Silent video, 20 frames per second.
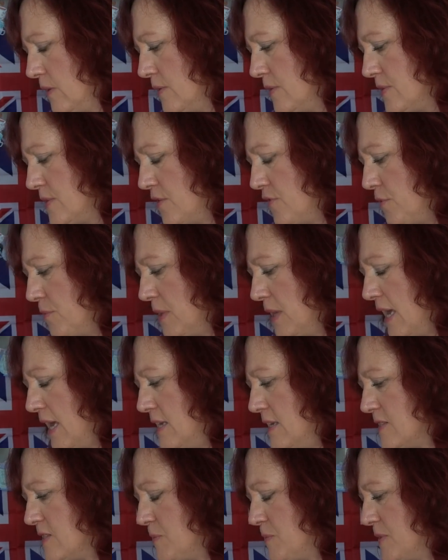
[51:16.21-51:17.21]
So from
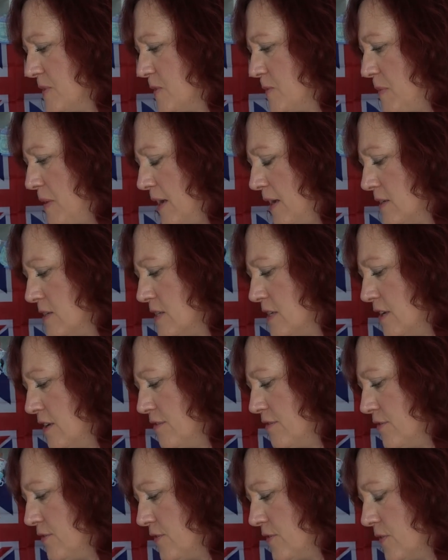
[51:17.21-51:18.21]
Kate's
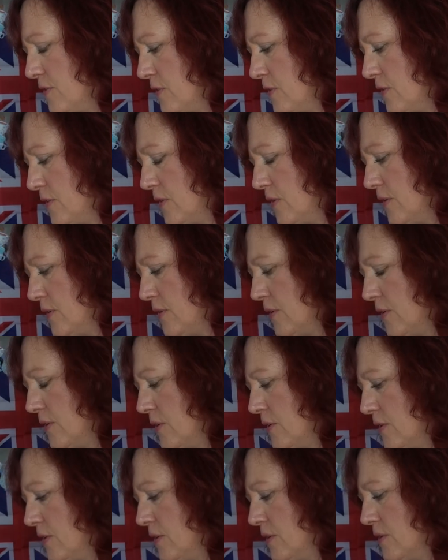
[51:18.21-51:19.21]
perspective,
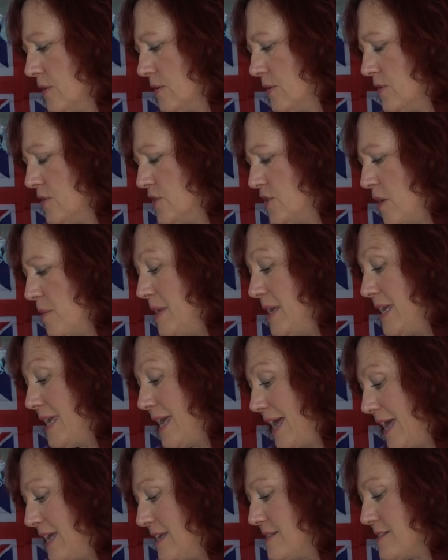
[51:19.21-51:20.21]
show me
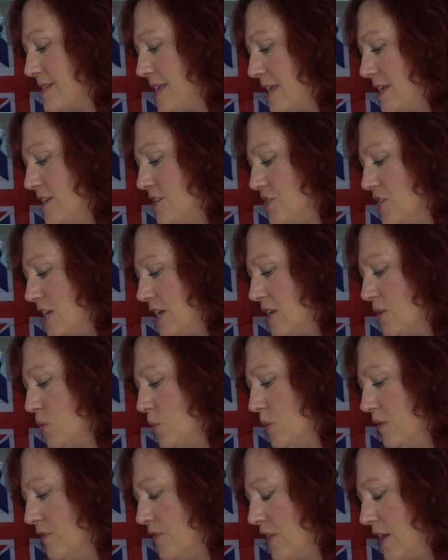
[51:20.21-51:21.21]
Kate's energy in
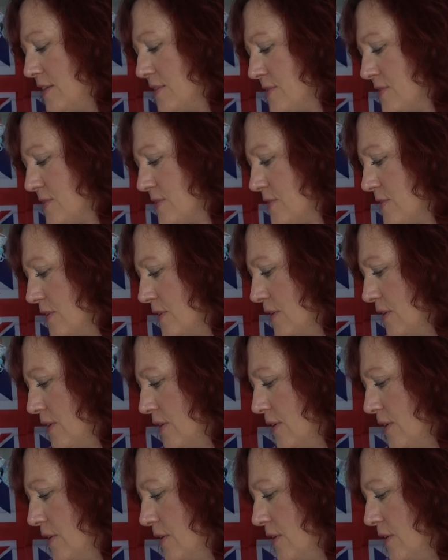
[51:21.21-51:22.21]
all of this.
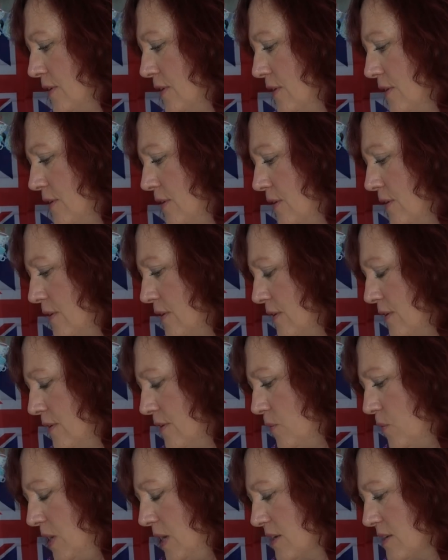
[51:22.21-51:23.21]

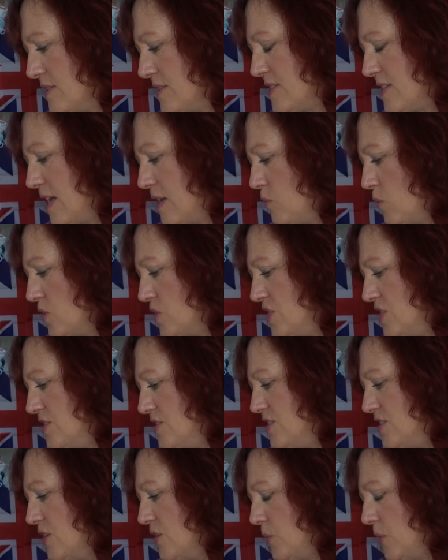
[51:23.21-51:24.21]
We understand what she's
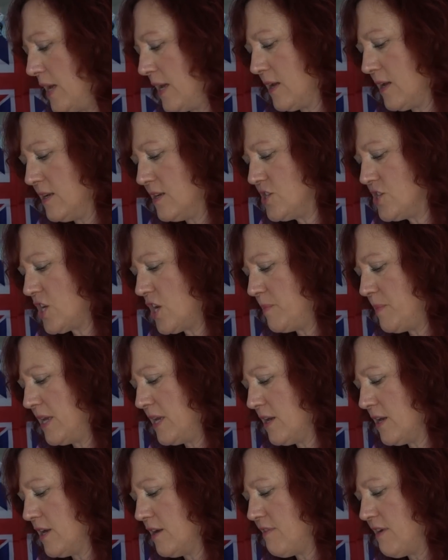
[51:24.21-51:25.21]
doing. Show me
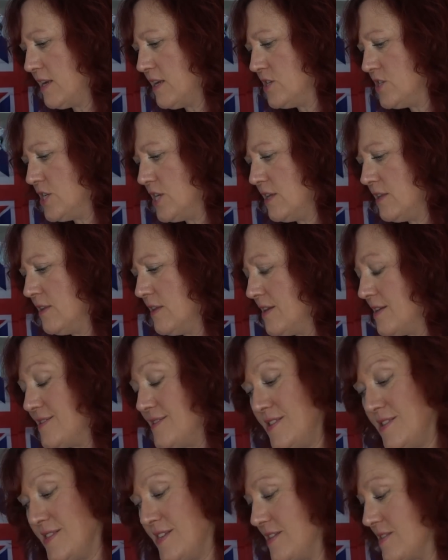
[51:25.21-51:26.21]
her energy in
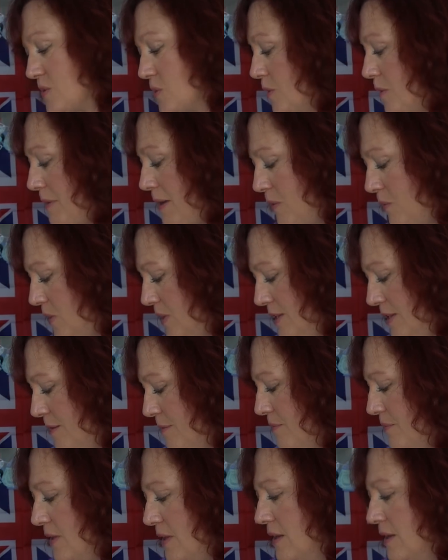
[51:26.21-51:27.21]
this. You see, it's all about
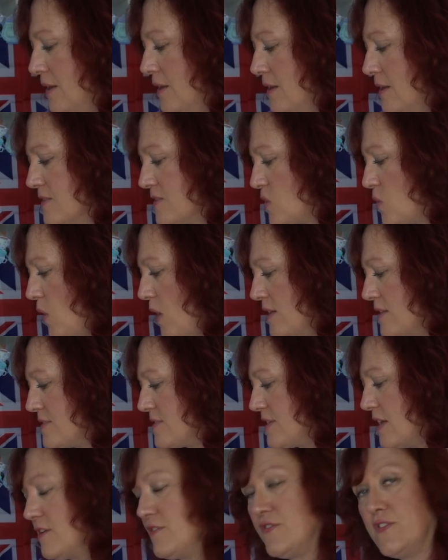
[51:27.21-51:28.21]
William. It's quite a
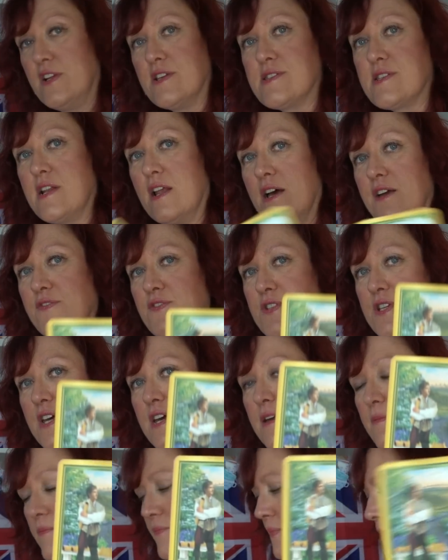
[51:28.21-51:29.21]
selfless
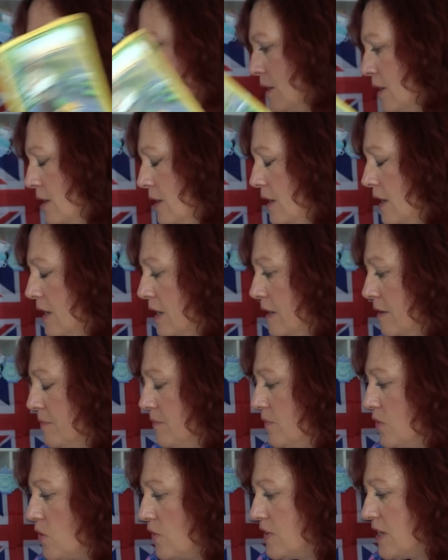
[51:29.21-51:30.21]
lifetime.
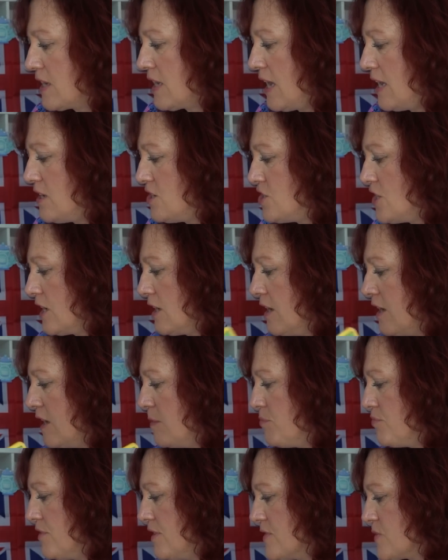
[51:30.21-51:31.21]
We've got the Akashic
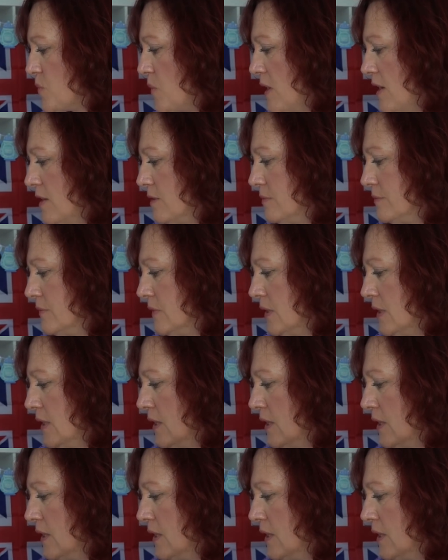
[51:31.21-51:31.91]
Library as well.